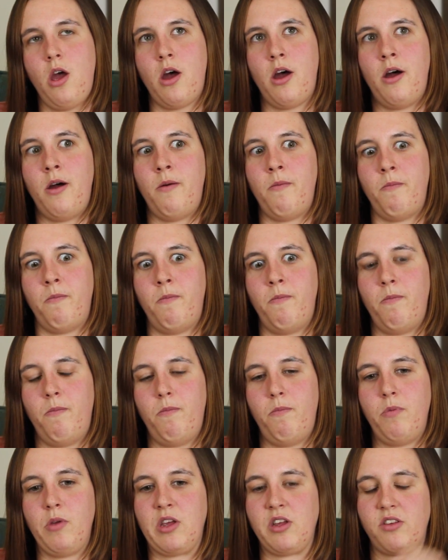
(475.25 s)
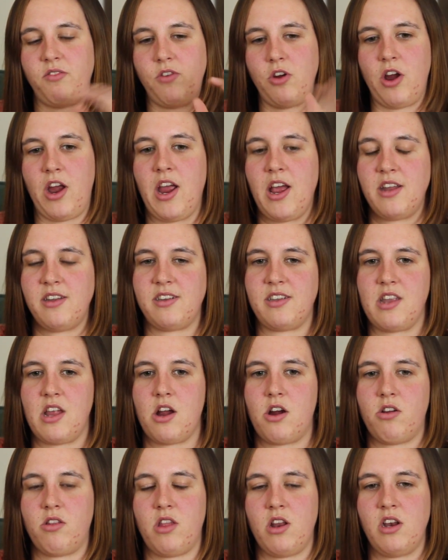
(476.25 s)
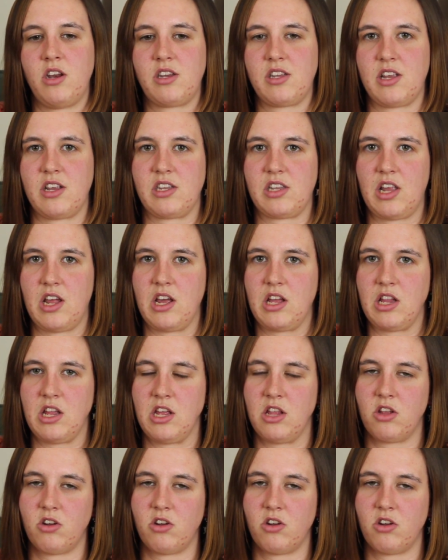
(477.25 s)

Um, because if your hand's there, then it's less likely.